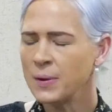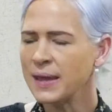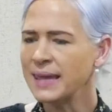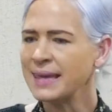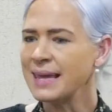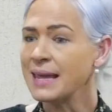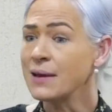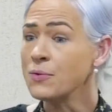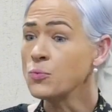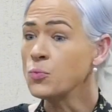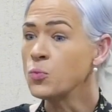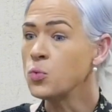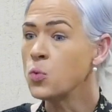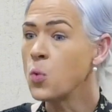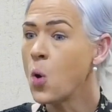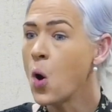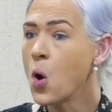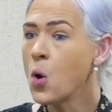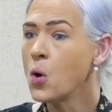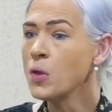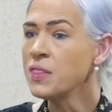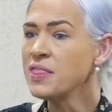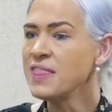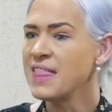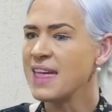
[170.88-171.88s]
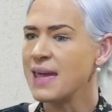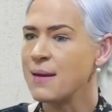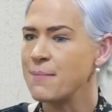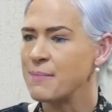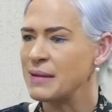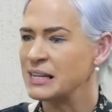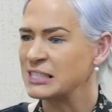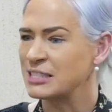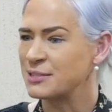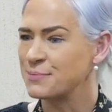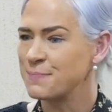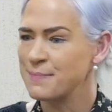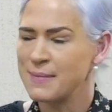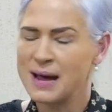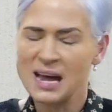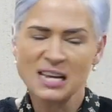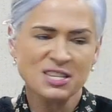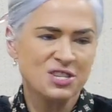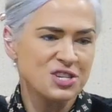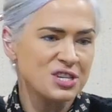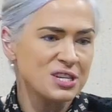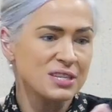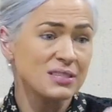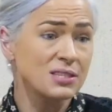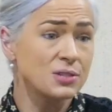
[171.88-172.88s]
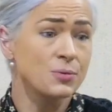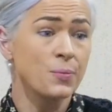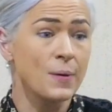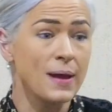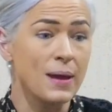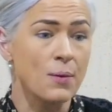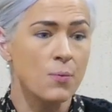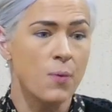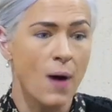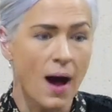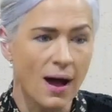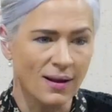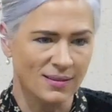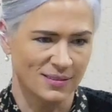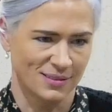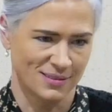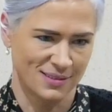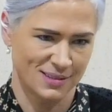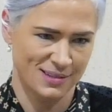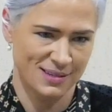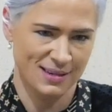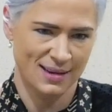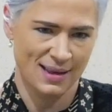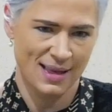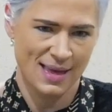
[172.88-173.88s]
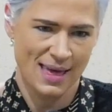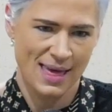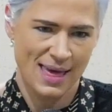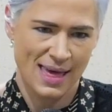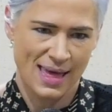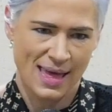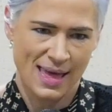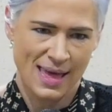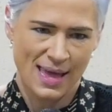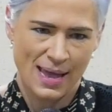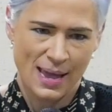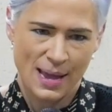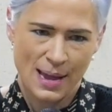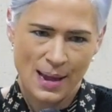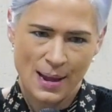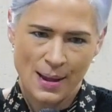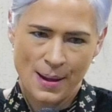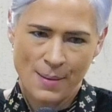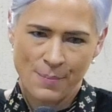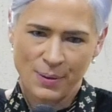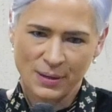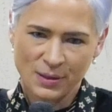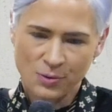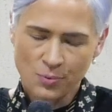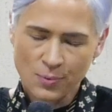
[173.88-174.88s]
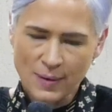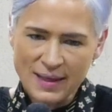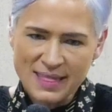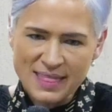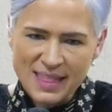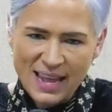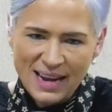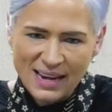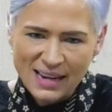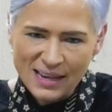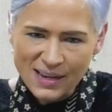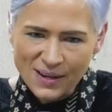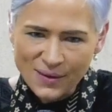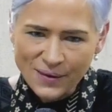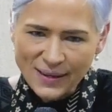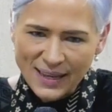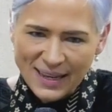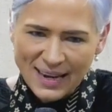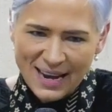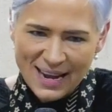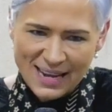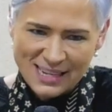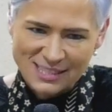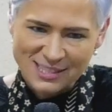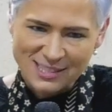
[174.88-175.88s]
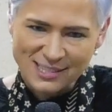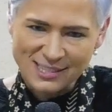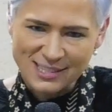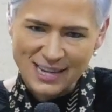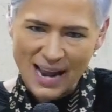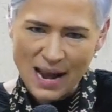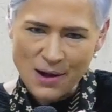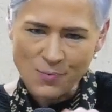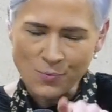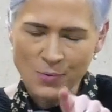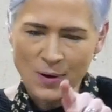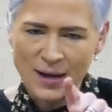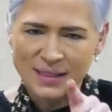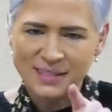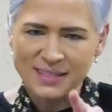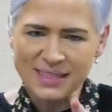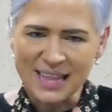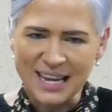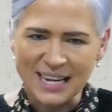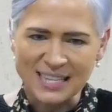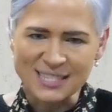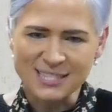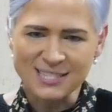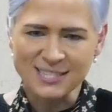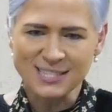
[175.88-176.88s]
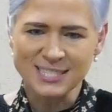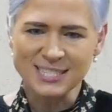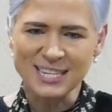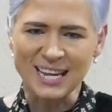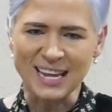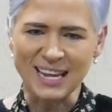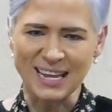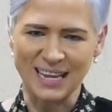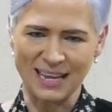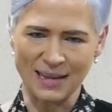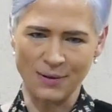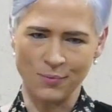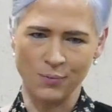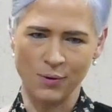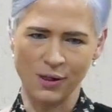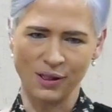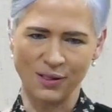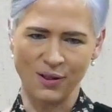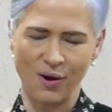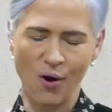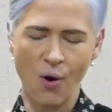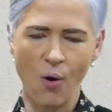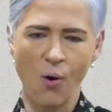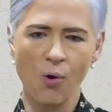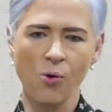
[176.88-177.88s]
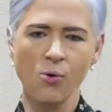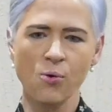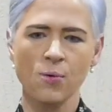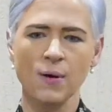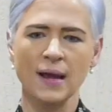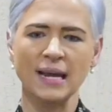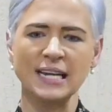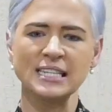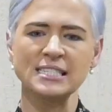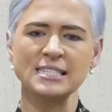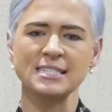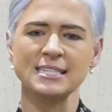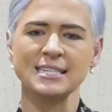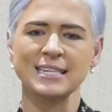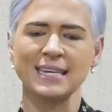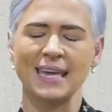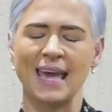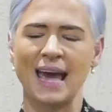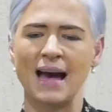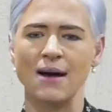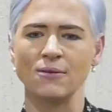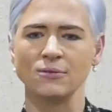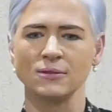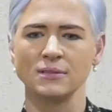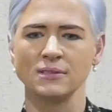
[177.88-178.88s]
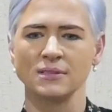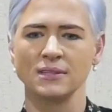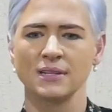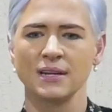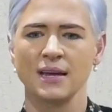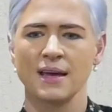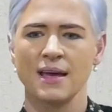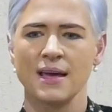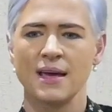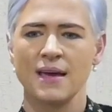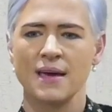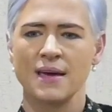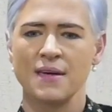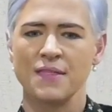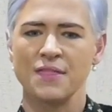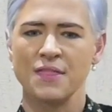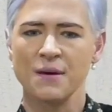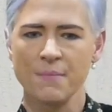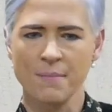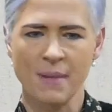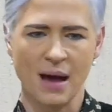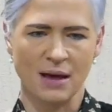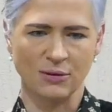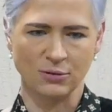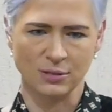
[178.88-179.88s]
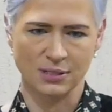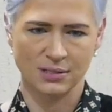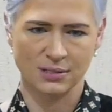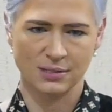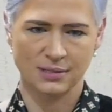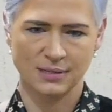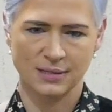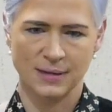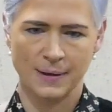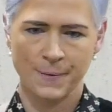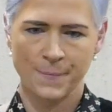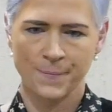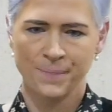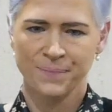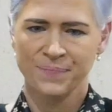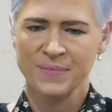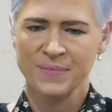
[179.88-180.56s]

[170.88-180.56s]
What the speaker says: We can warn them as much as we want, but when they look at us and what they see will always count the most.